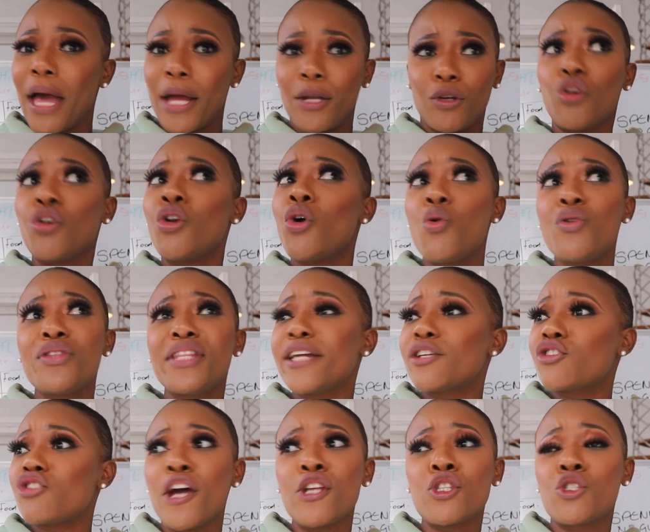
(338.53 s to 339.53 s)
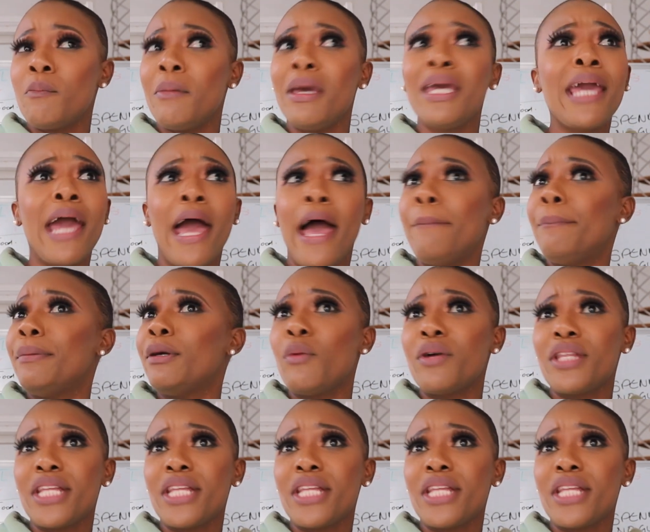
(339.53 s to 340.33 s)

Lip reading: I don't know who they're trying to make happy,